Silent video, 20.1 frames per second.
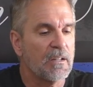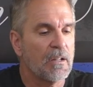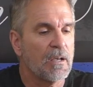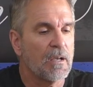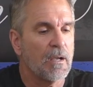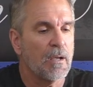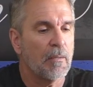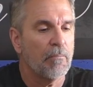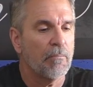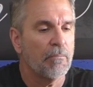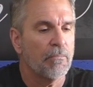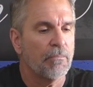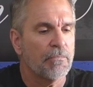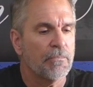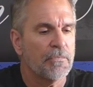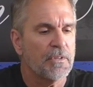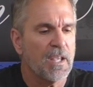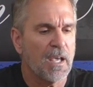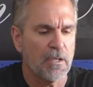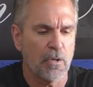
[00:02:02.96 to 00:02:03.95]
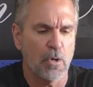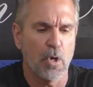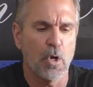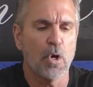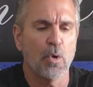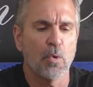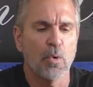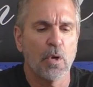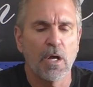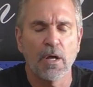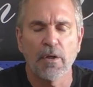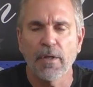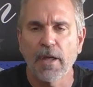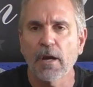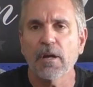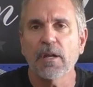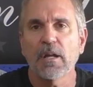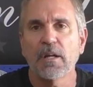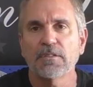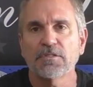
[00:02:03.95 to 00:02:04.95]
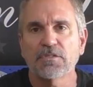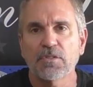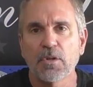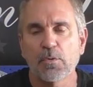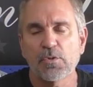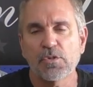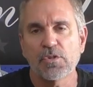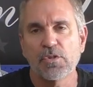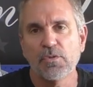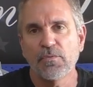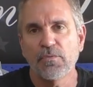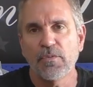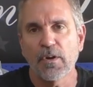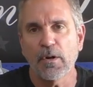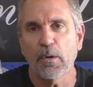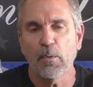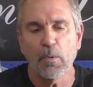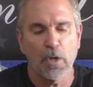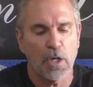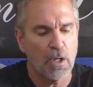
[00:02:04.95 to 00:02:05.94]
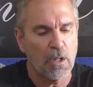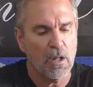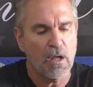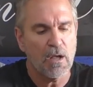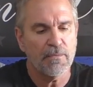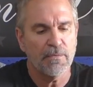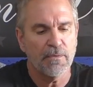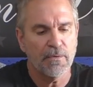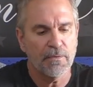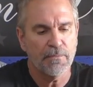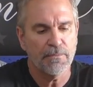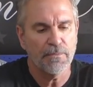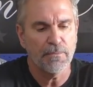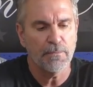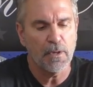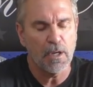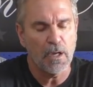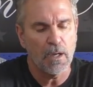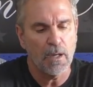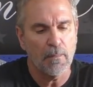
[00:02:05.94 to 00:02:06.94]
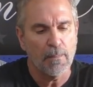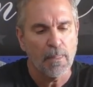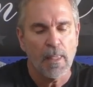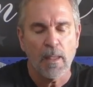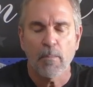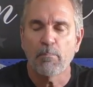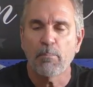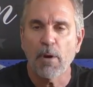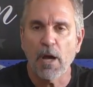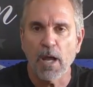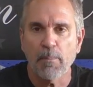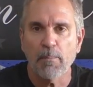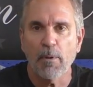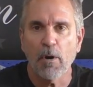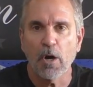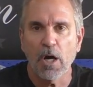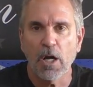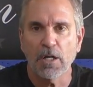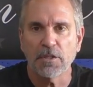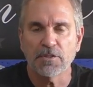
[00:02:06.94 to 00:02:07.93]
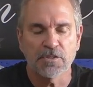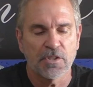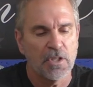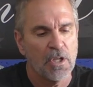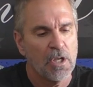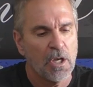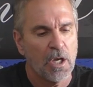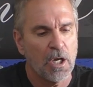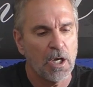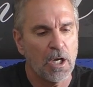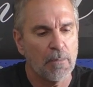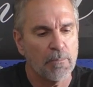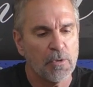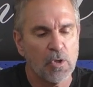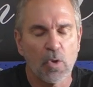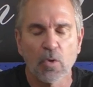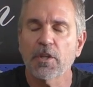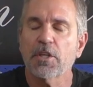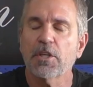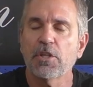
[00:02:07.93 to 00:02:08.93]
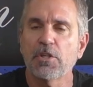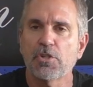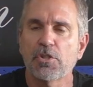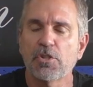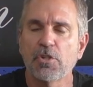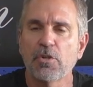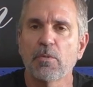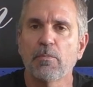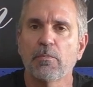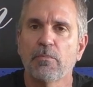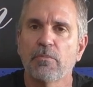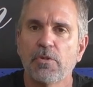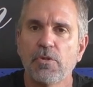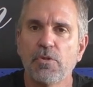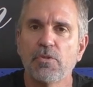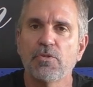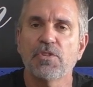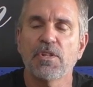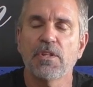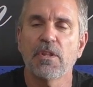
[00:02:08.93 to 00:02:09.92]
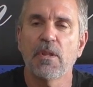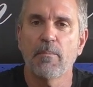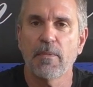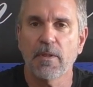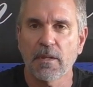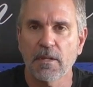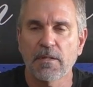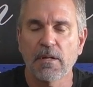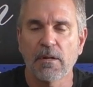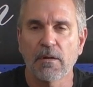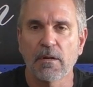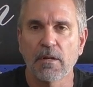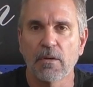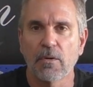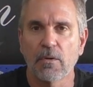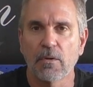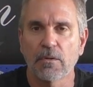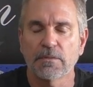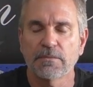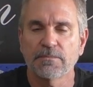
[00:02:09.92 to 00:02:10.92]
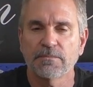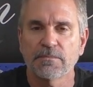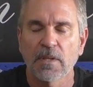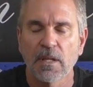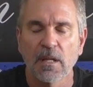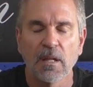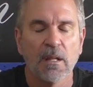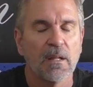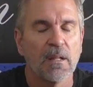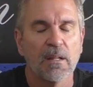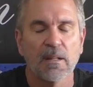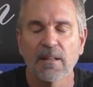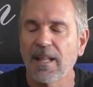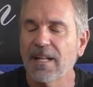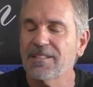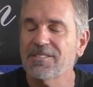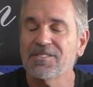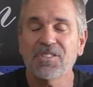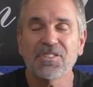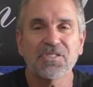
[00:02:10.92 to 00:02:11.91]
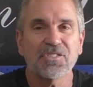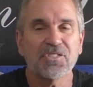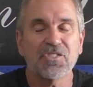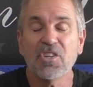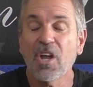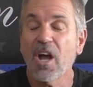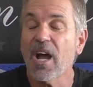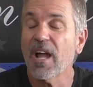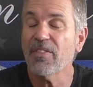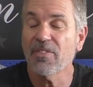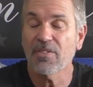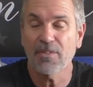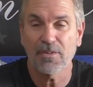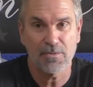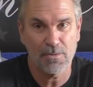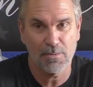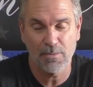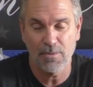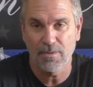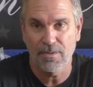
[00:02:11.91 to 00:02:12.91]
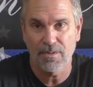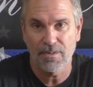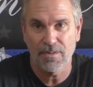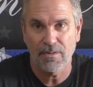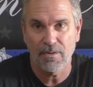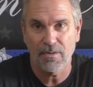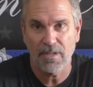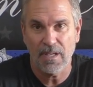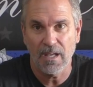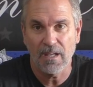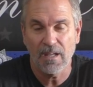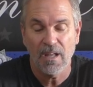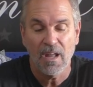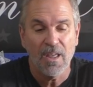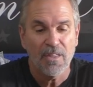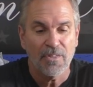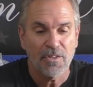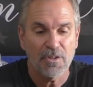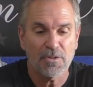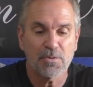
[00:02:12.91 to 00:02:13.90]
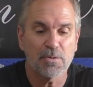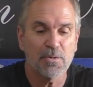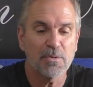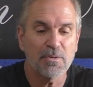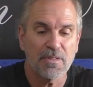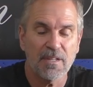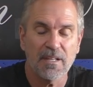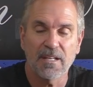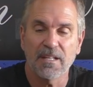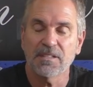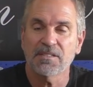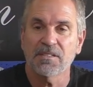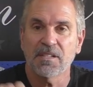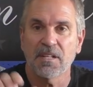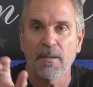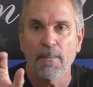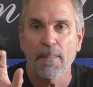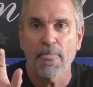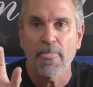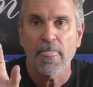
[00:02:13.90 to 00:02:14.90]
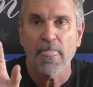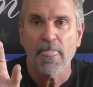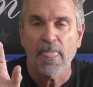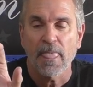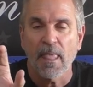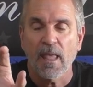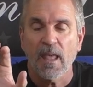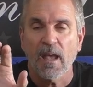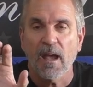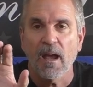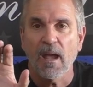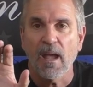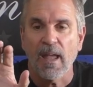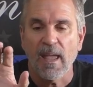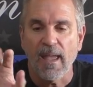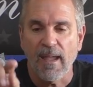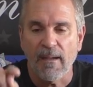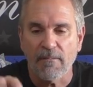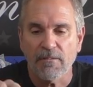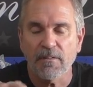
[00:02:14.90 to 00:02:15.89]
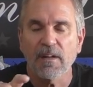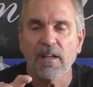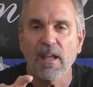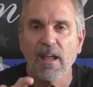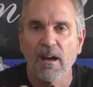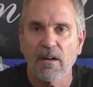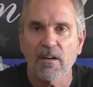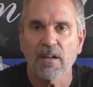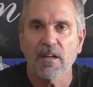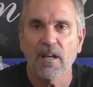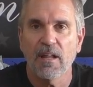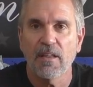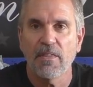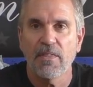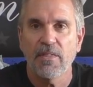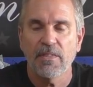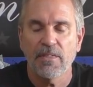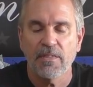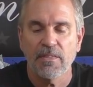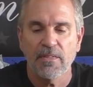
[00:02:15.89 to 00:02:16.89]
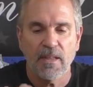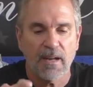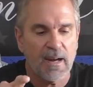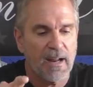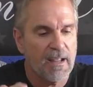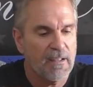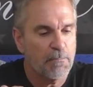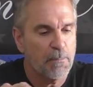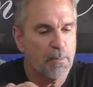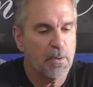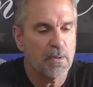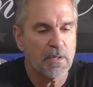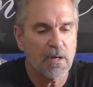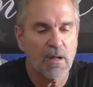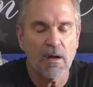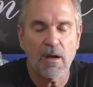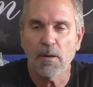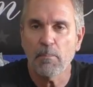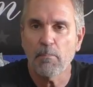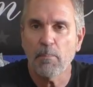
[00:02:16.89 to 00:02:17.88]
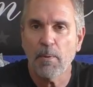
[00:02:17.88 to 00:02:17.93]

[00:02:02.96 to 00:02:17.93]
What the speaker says: tell you, oh, well, air guns don't shoot very well off of bipods. You only can shoot them using the military hole. That's just not the truth, okay? The truth is, every air gun that I have put on